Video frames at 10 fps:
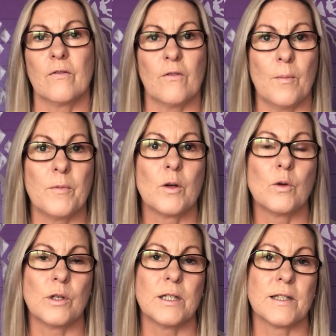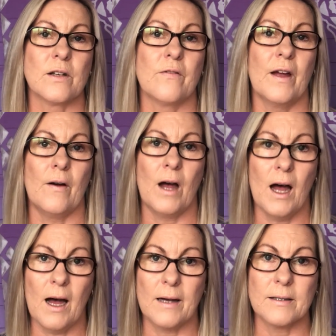from the goodness of our
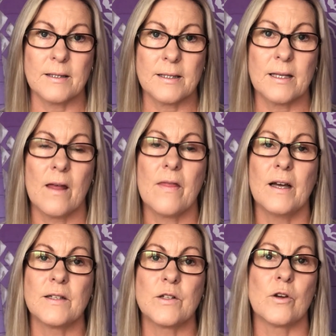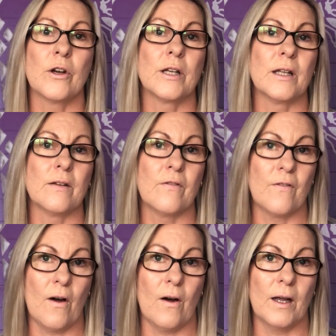hearts. That's totally
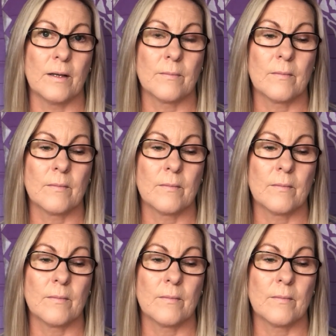fine.